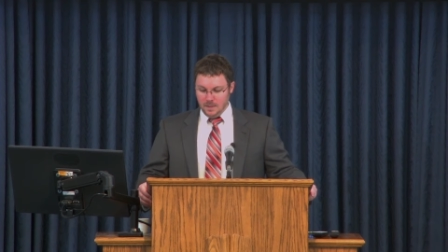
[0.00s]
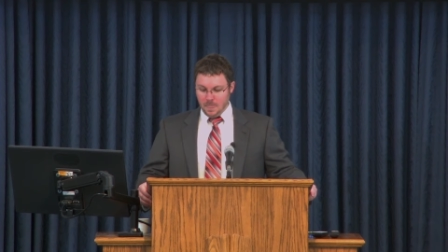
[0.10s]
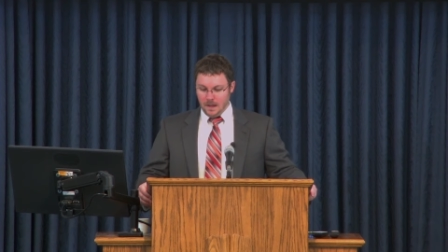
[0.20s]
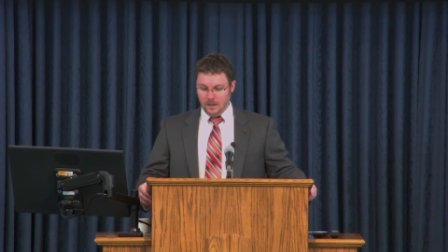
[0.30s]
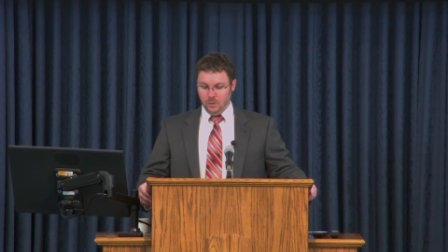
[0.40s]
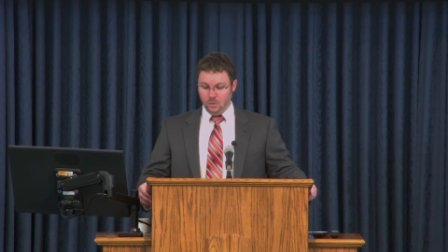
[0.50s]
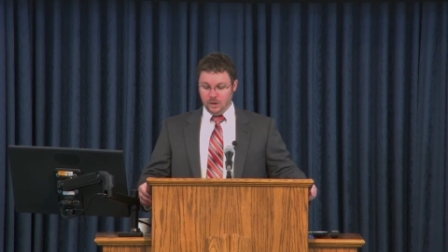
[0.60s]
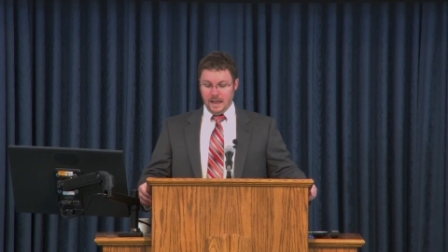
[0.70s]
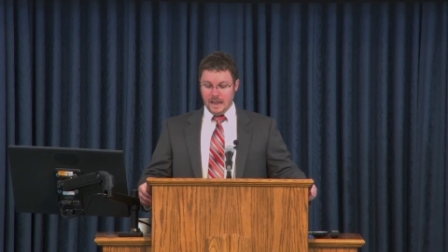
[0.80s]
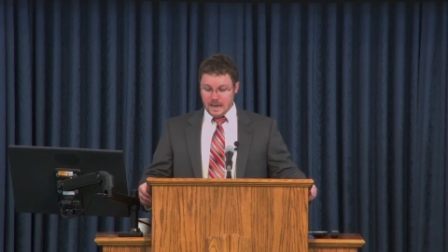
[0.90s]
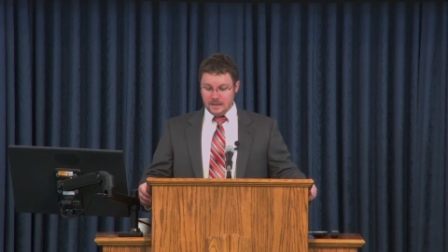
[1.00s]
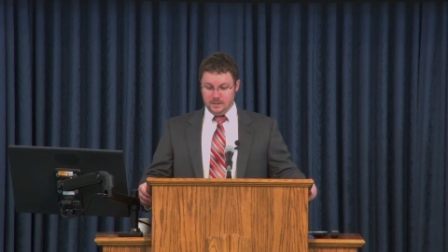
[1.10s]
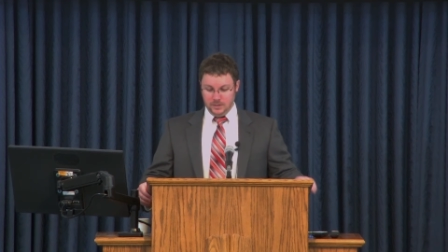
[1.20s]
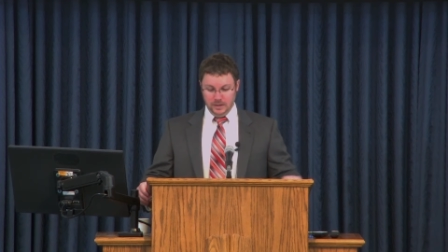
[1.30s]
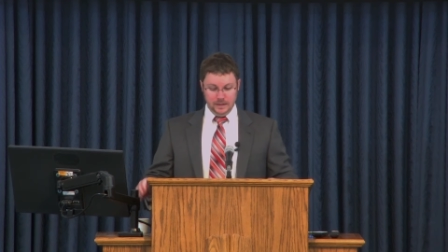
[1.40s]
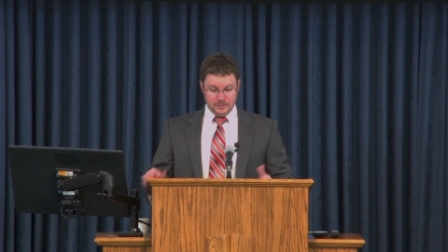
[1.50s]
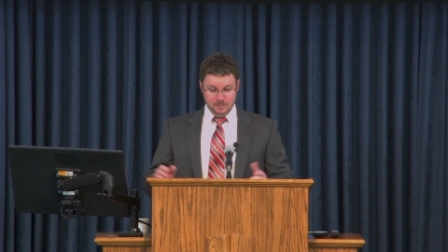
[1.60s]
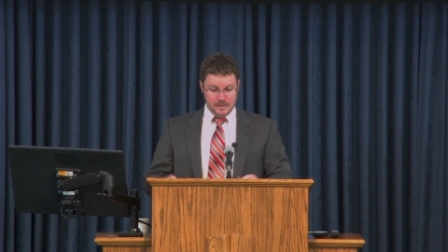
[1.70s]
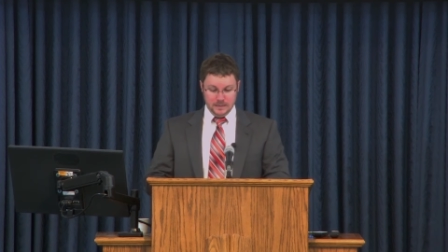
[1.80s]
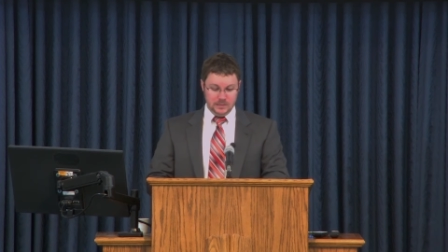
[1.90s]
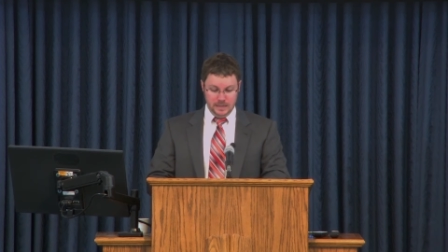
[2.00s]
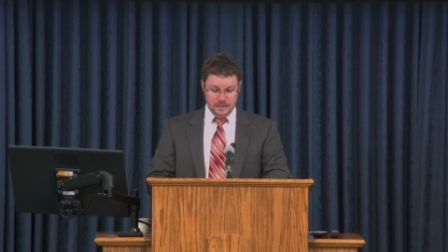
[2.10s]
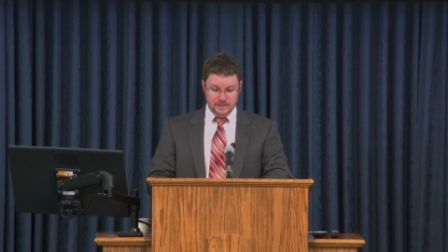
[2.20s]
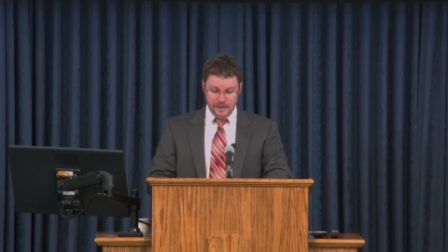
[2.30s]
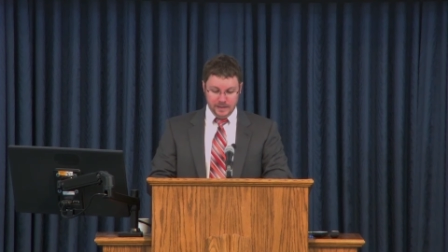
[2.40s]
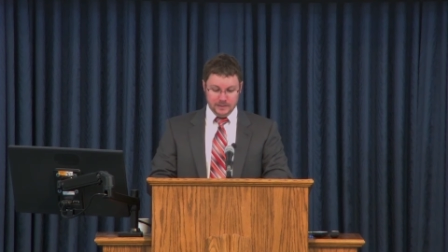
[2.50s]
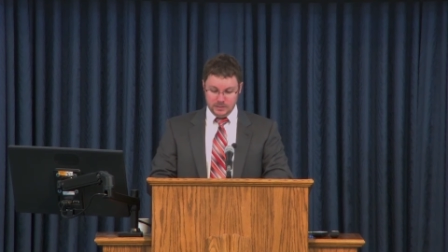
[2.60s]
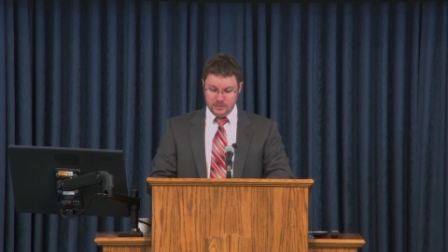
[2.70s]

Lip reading: The word hate to us means intense,